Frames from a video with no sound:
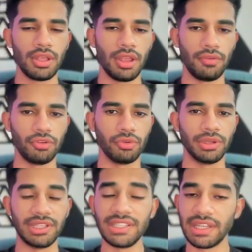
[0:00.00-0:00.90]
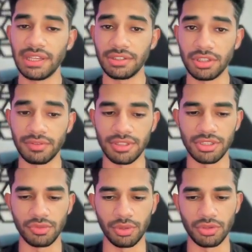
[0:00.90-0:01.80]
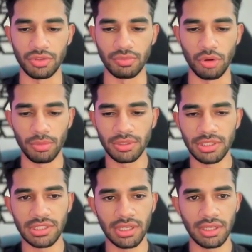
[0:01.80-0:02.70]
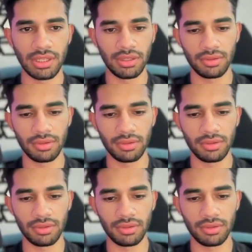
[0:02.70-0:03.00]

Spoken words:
if you're doing detailing services, you want to do mobile detailing.